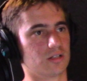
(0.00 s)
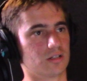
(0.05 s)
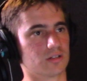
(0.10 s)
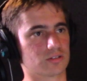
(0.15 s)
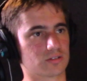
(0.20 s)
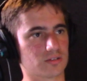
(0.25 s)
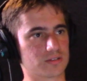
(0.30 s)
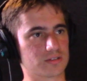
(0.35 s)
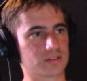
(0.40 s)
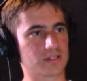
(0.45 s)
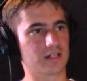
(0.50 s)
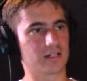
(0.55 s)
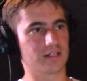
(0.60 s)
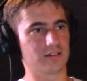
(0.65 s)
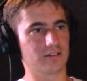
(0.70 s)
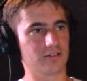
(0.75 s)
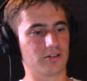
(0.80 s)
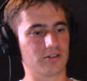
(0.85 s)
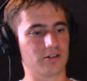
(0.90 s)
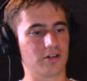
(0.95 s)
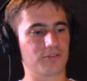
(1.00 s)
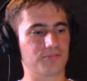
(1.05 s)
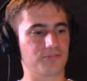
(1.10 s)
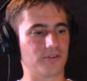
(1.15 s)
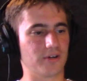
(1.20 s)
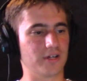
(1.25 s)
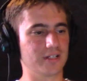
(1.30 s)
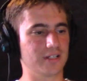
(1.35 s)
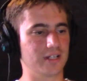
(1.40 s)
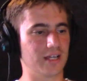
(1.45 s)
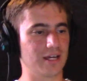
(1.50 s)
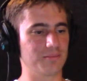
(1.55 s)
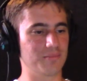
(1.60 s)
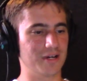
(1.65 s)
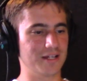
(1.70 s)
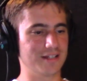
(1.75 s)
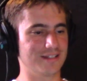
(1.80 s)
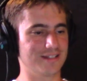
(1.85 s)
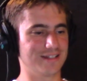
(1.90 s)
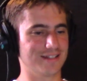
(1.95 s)
So it's like, a fun game
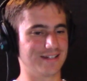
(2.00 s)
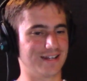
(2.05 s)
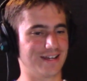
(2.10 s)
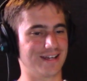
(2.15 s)
I did.